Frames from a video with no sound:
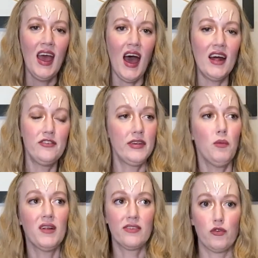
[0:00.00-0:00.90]
and she
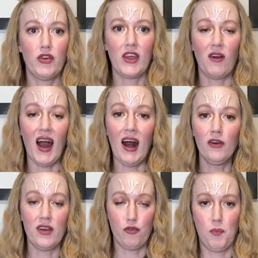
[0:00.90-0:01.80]
wants to figure out
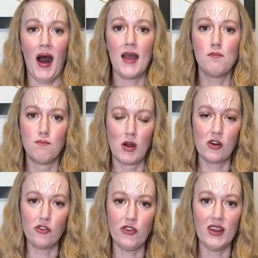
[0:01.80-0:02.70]
if by
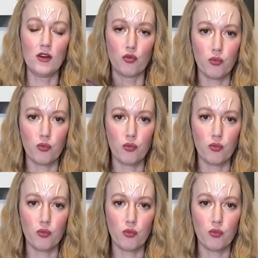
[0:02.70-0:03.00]
merging